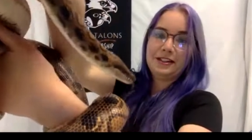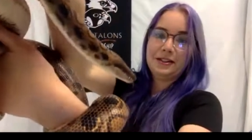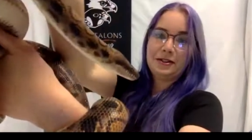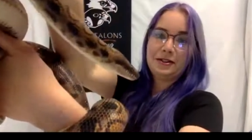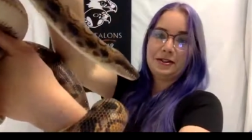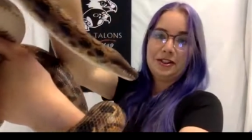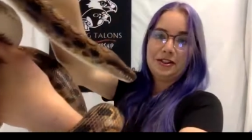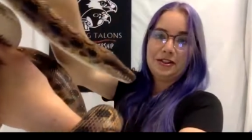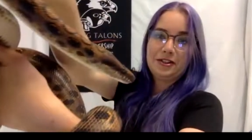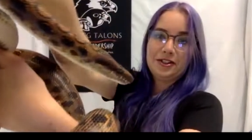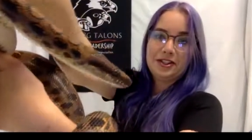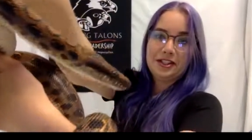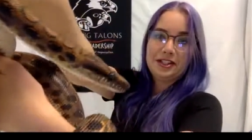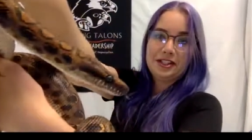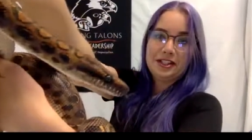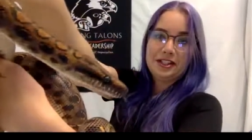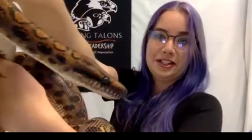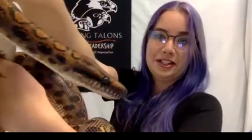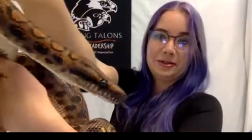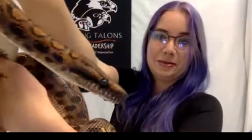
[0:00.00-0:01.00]
Oh, there
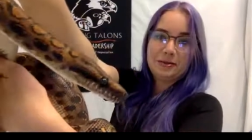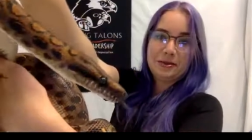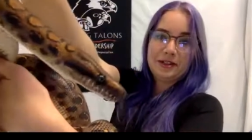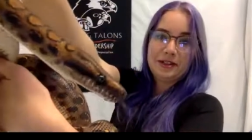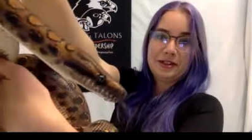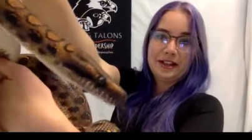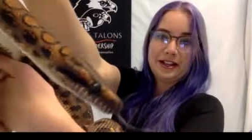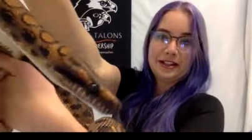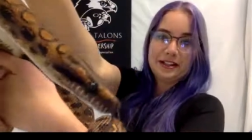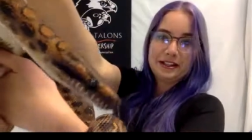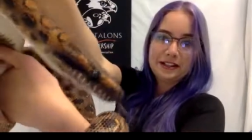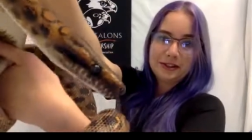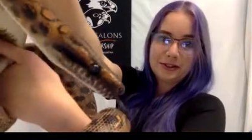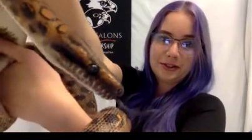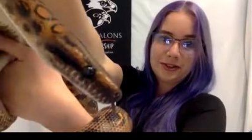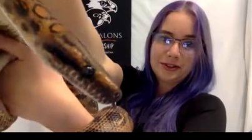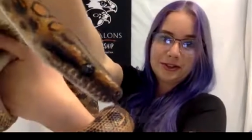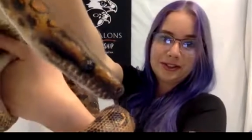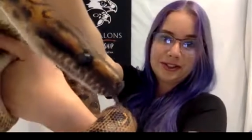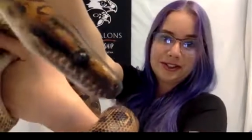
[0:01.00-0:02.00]
she is. One last
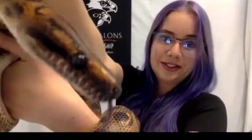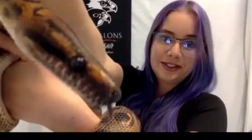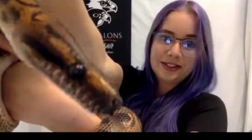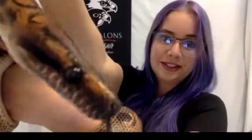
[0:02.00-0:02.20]
little